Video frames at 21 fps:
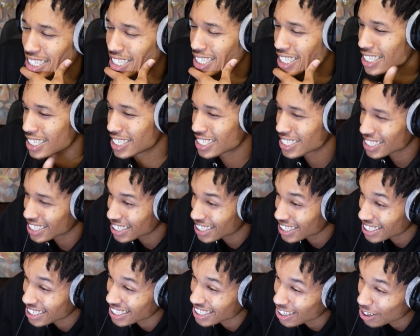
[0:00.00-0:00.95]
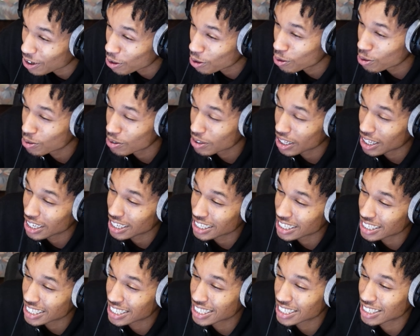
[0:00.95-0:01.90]
These niggas hold, like,
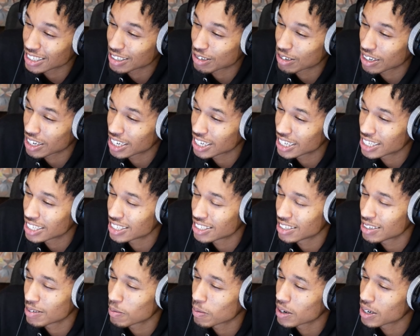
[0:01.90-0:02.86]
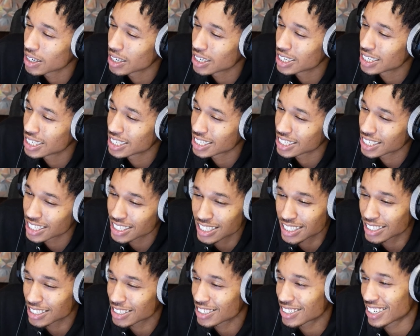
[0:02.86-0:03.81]
this is crazy, bruh. This
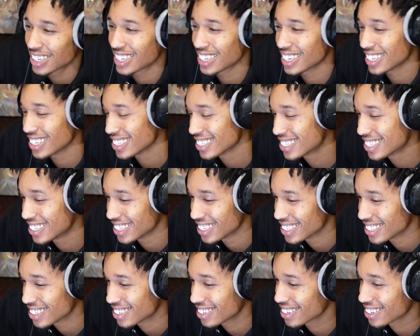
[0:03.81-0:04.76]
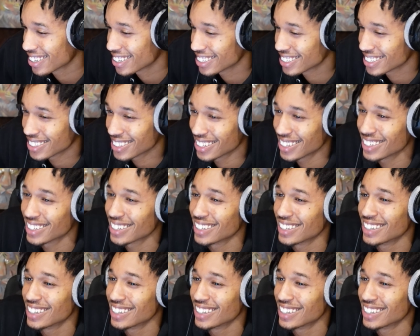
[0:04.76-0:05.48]
shit is crazy, like.